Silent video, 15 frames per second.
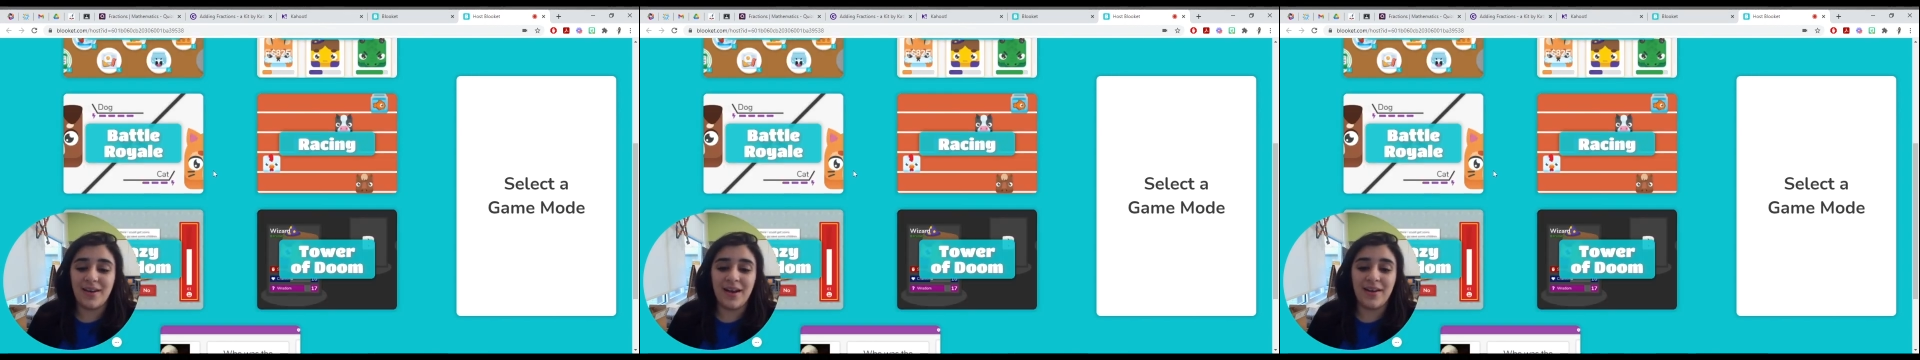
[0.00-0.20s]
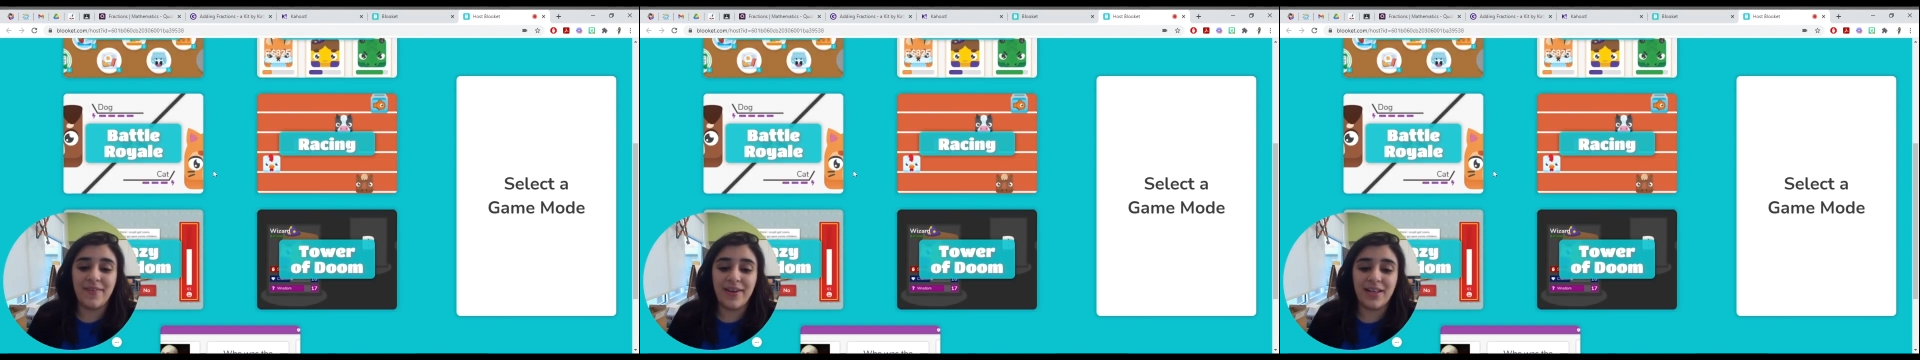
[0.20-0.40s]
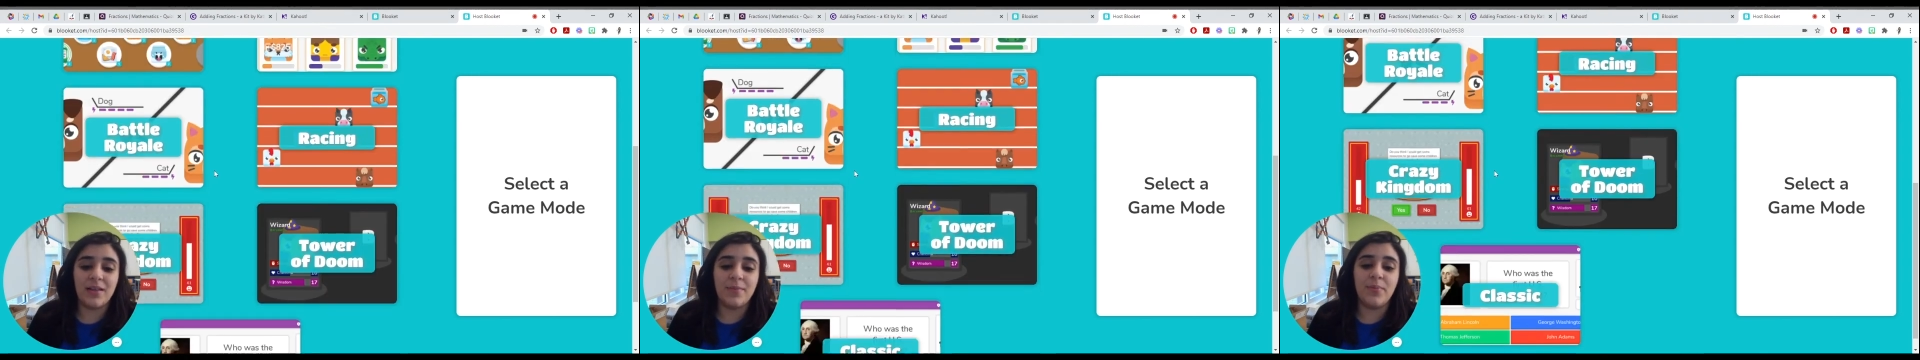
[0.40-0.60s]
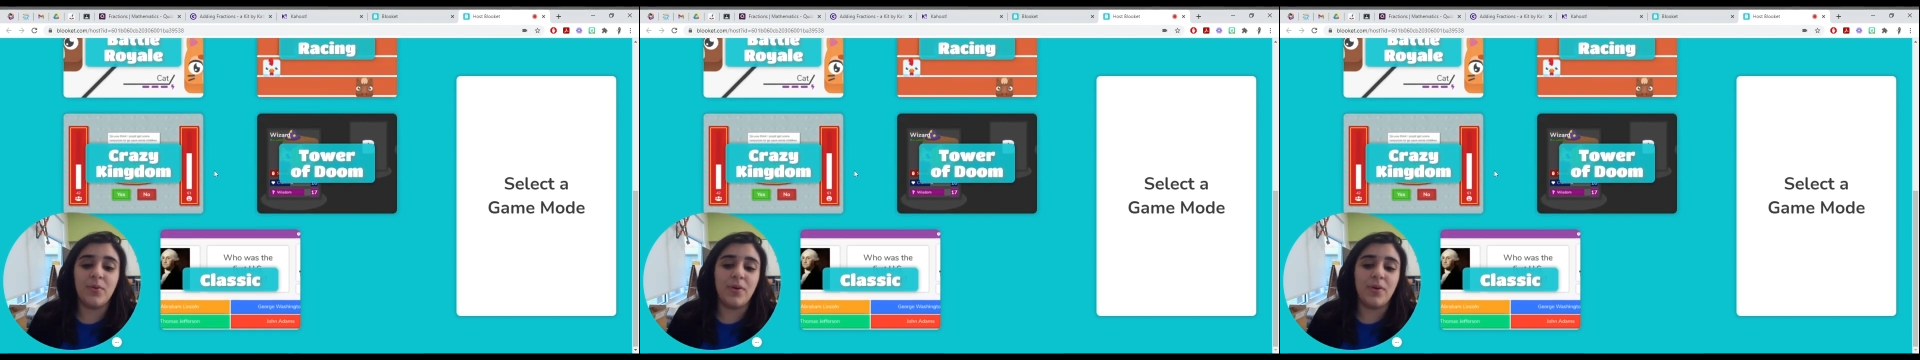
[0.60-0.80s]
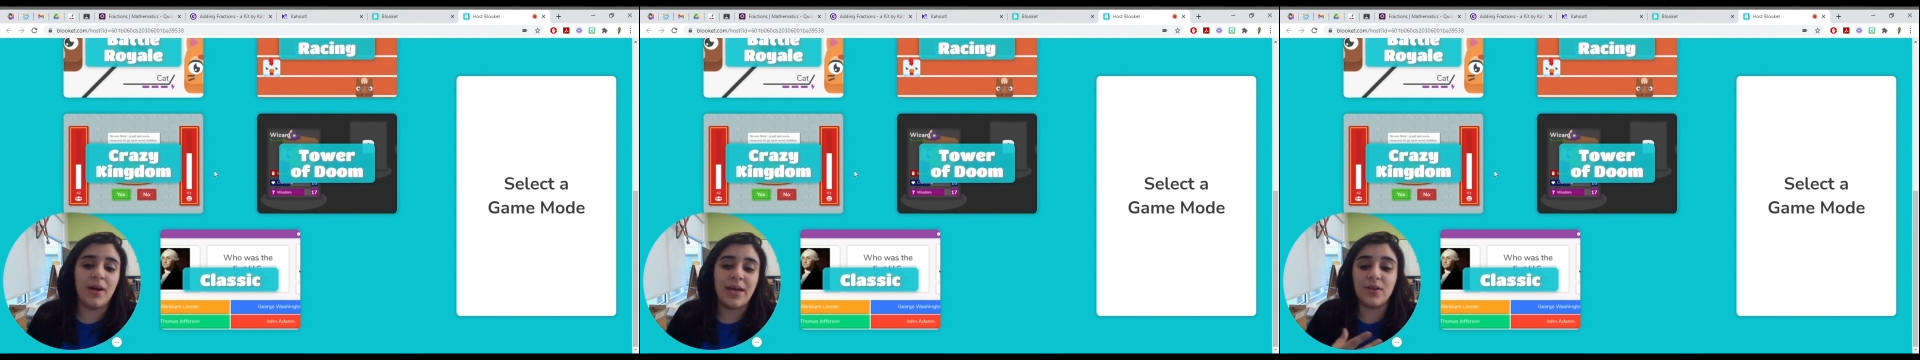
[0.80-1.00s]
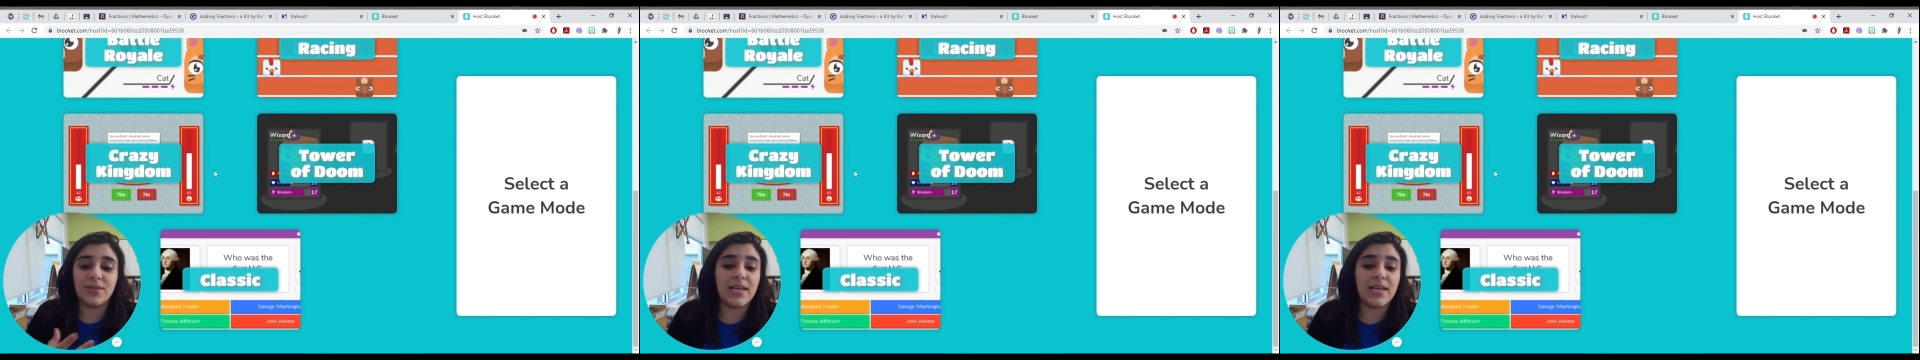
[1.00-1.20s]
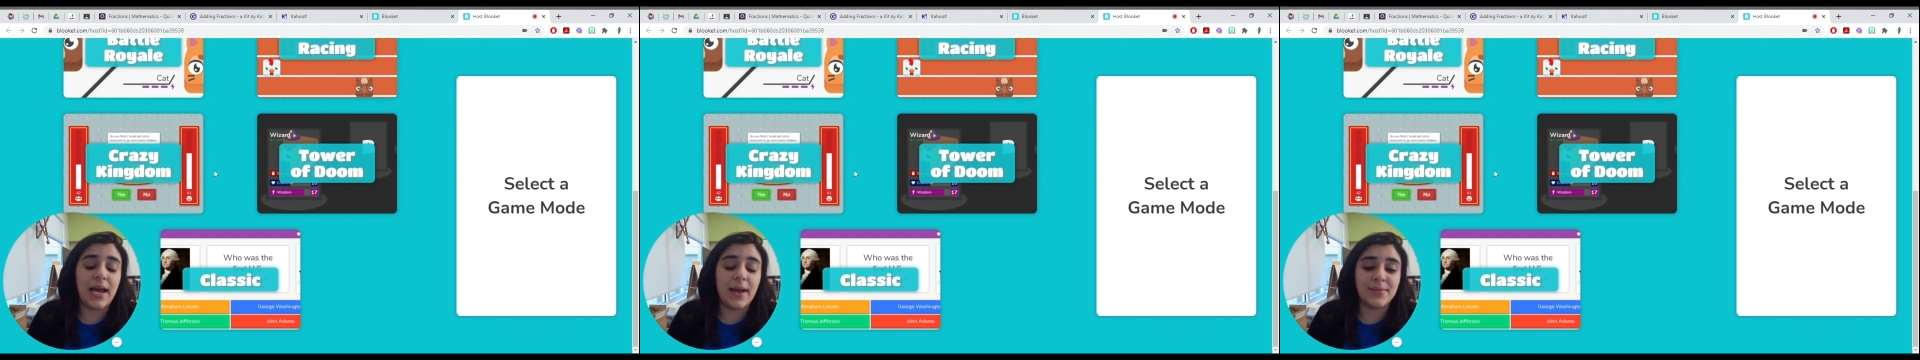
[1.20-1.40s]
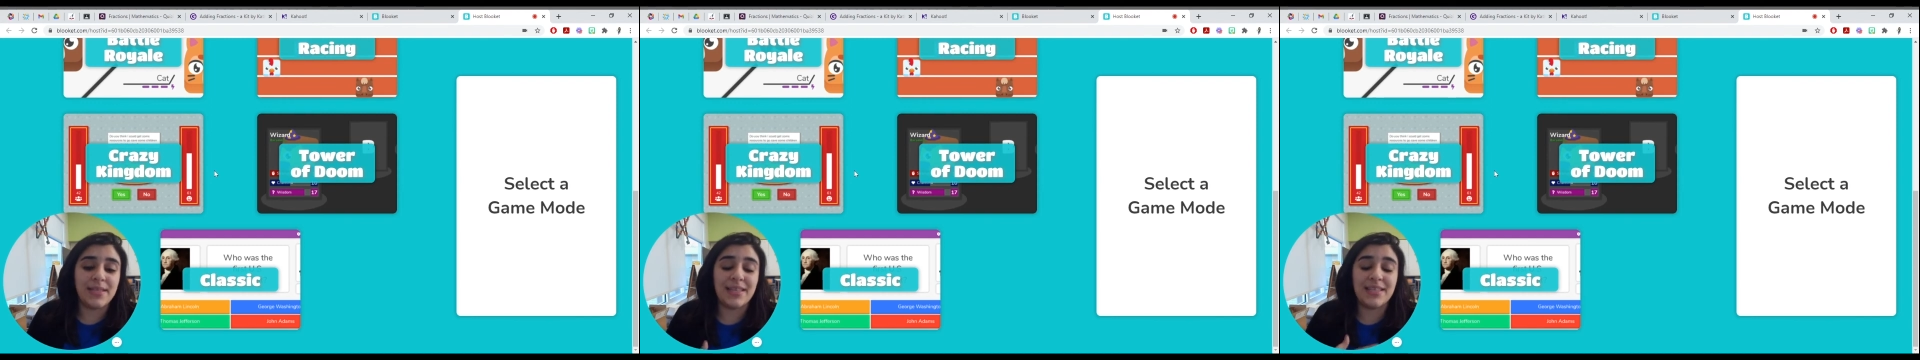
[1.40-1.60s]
available at all times,